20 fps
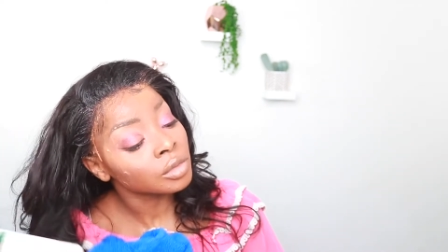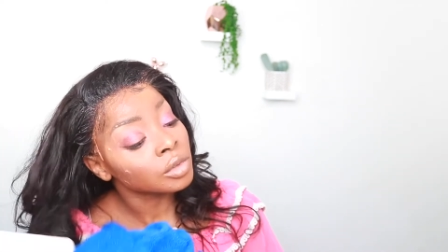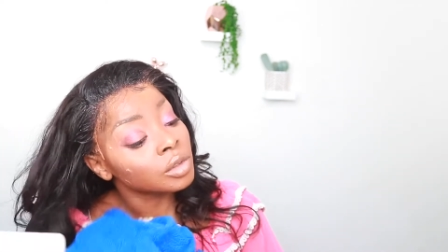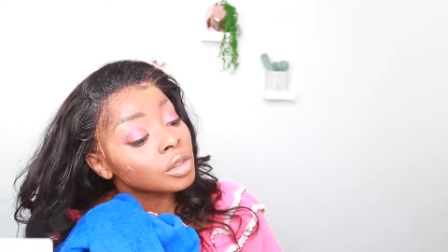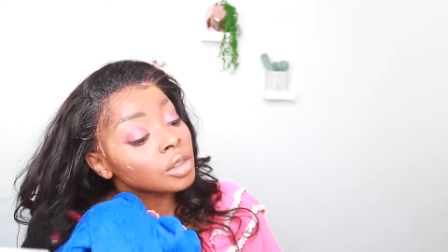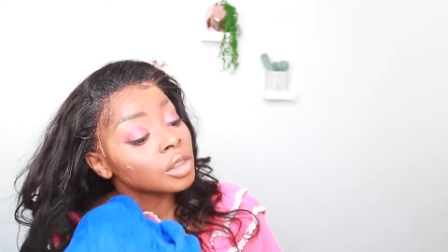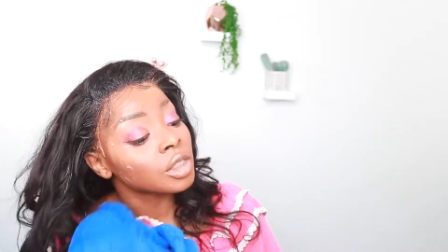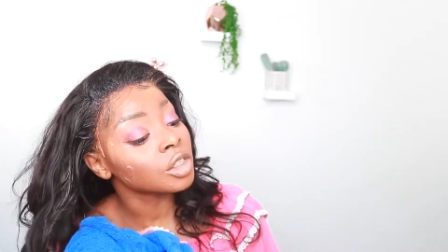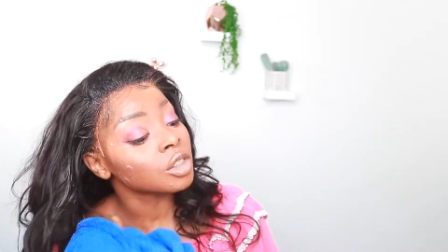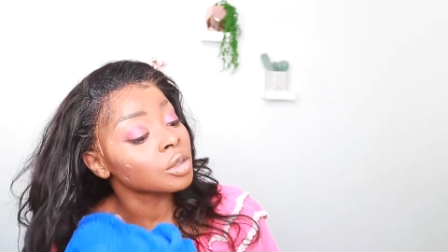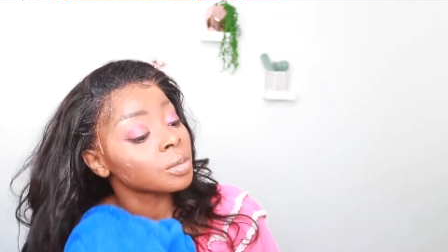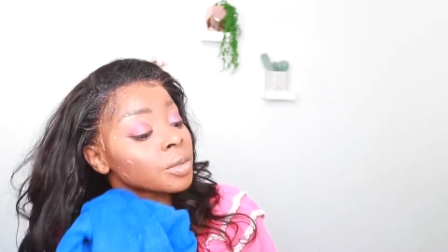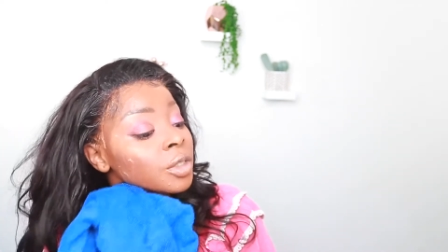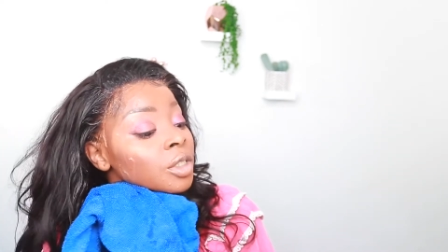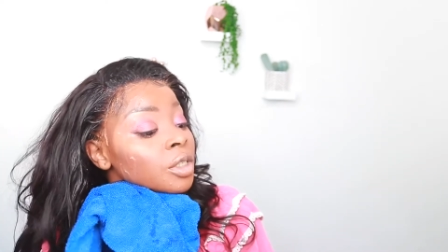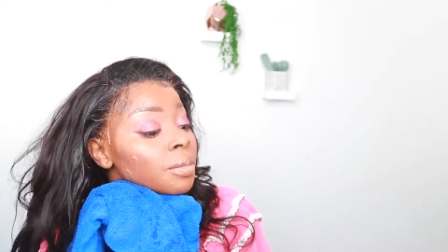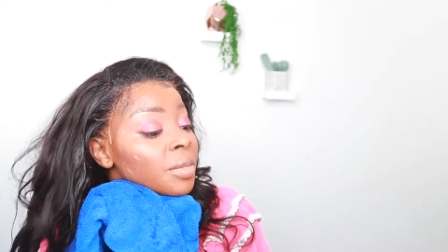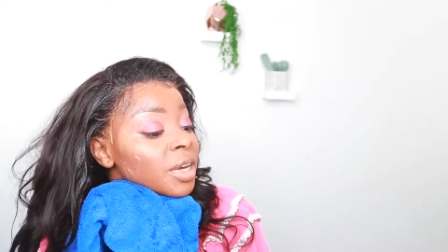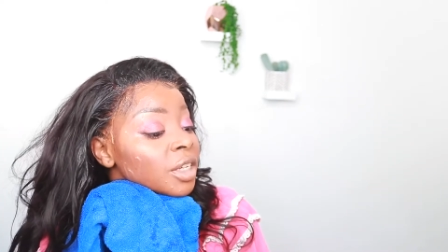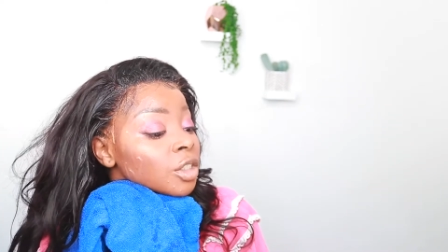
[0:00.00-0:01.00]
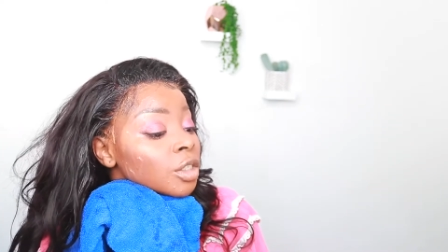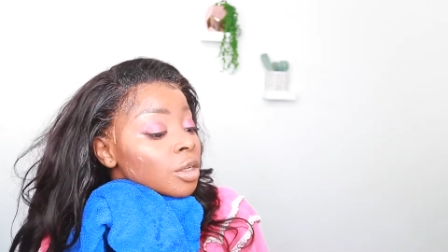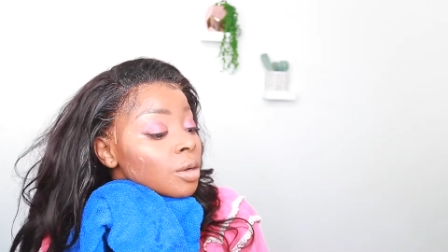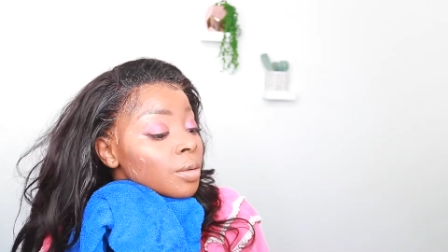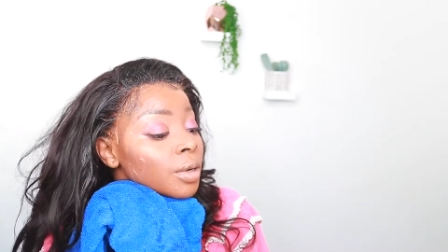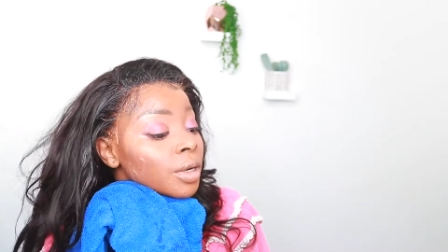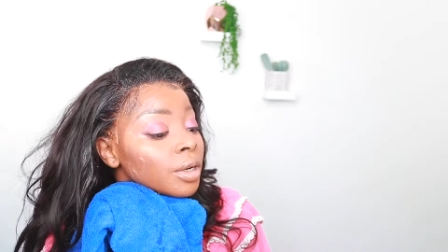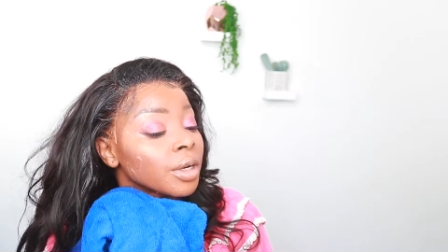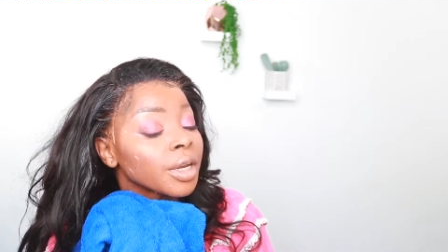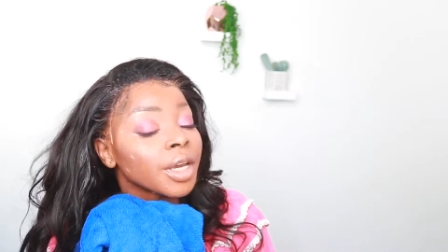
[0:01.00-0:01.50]
So I'm just putting my
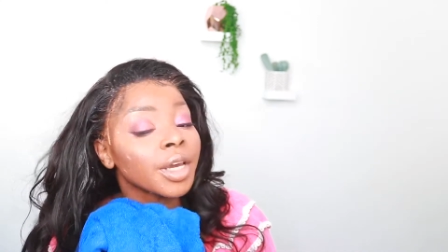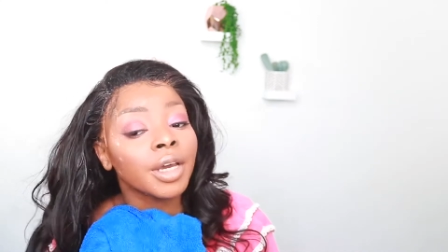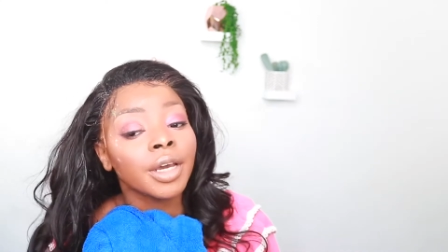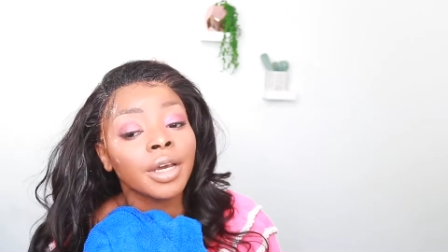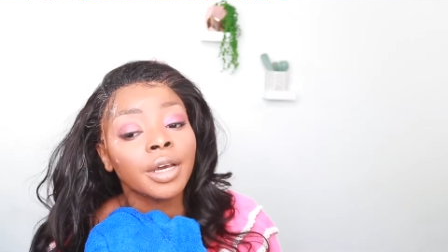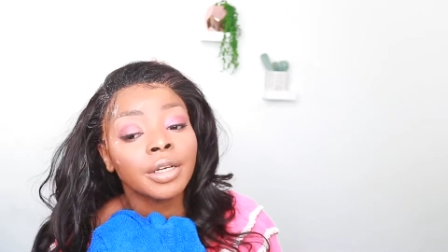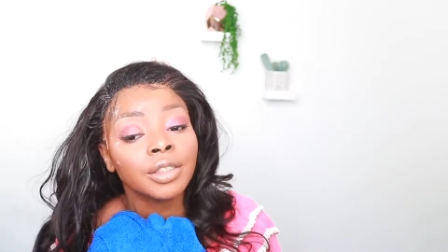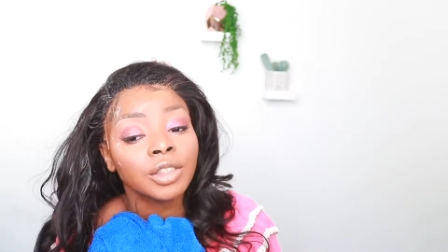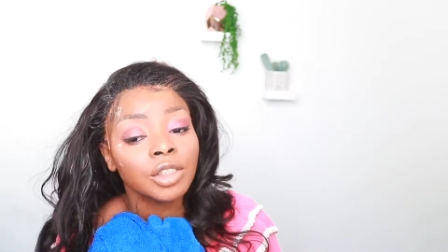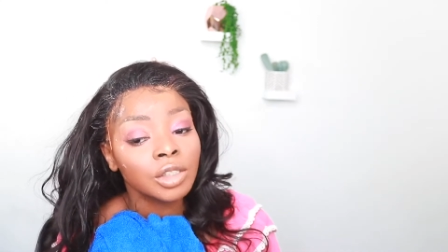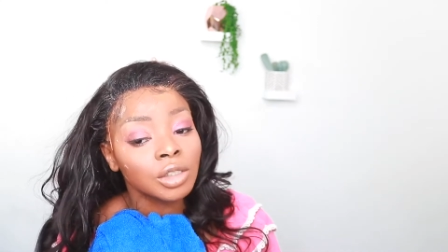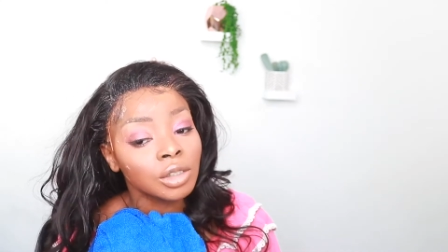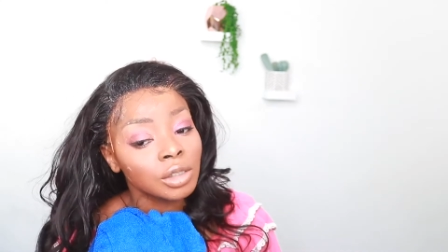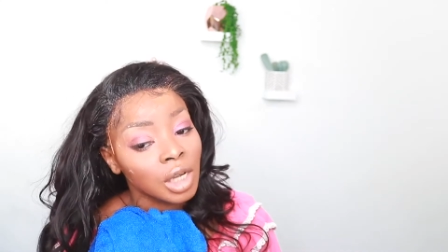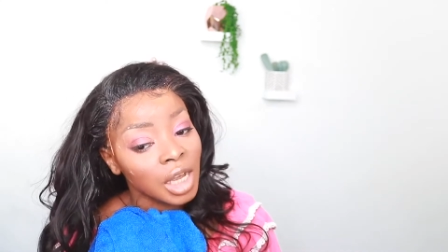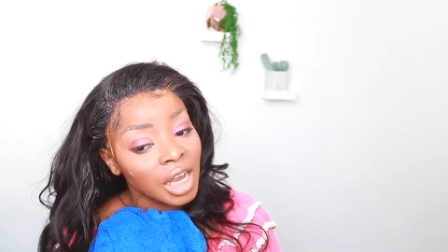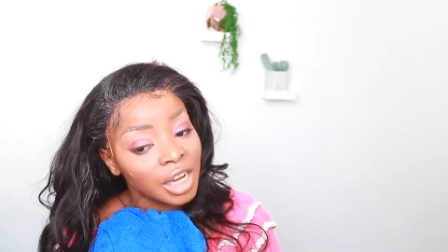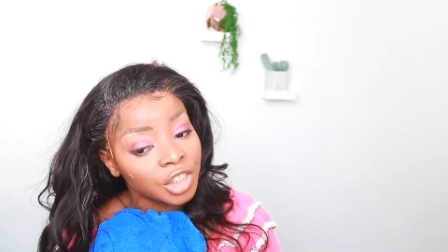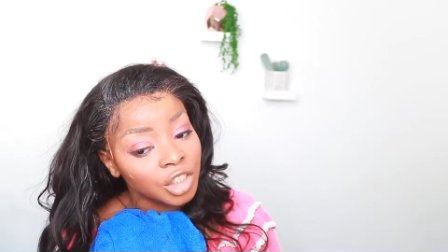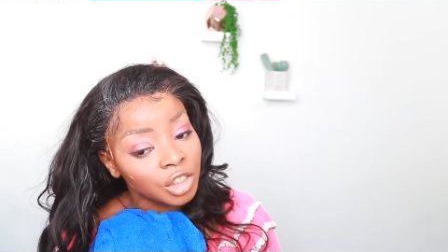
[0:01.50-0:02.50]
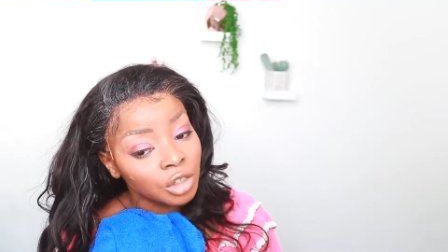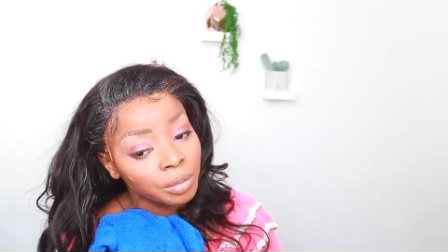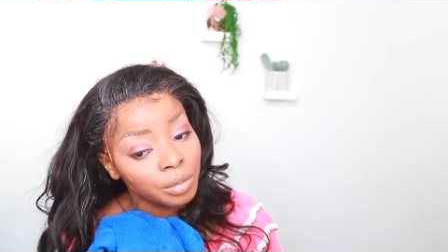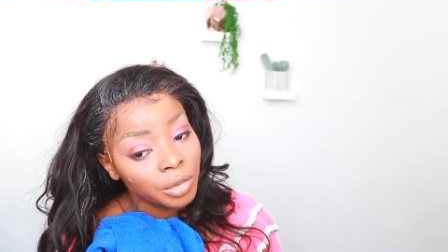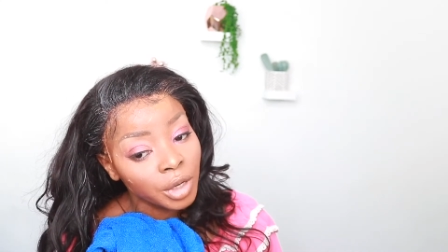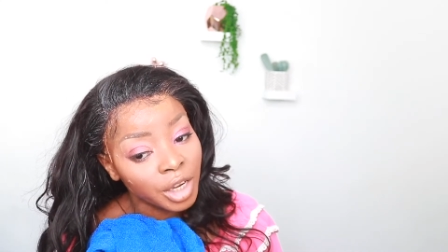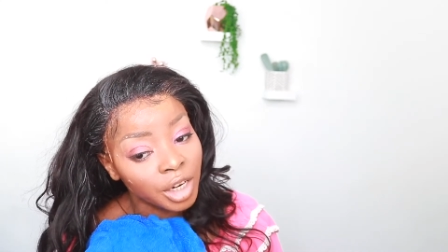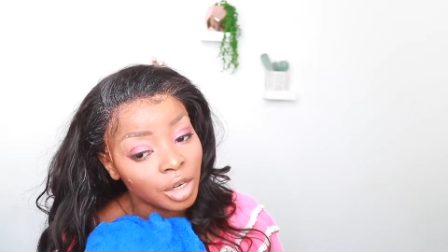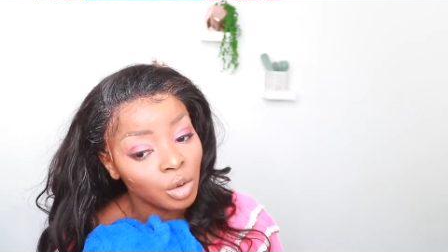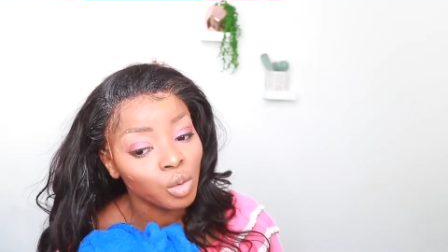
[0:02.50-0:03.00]
towel here just to catch up
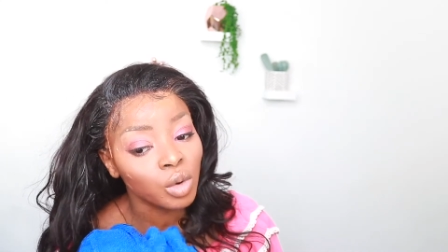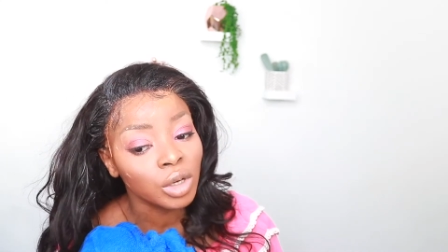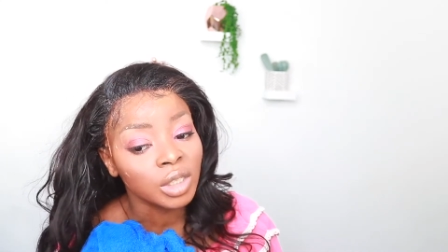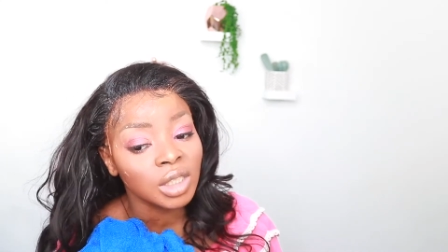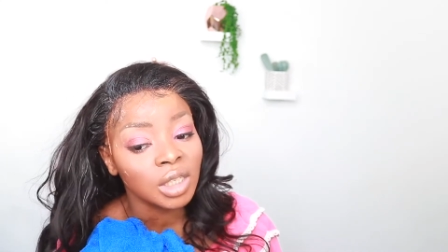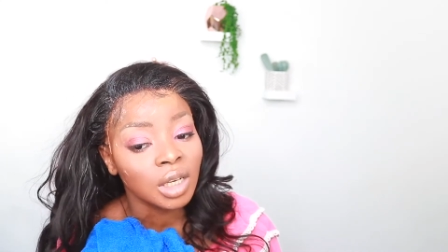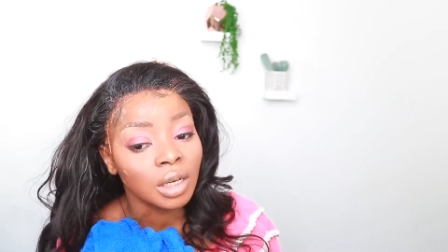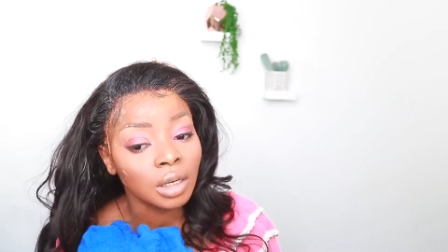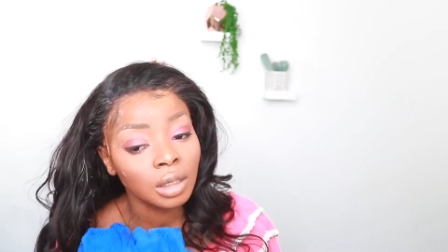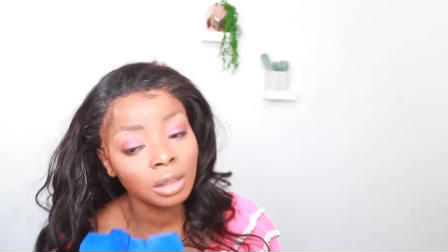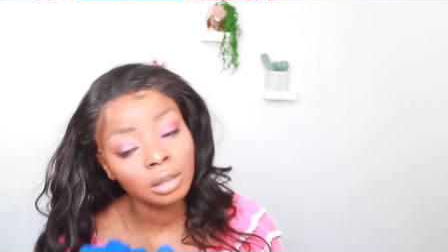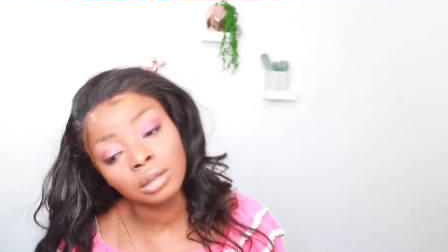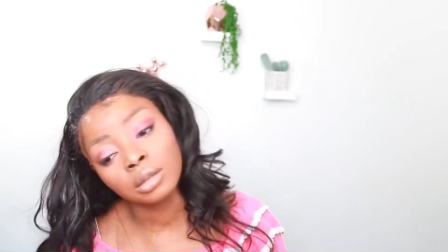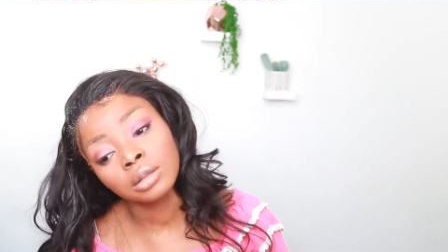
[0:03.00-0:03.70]
any water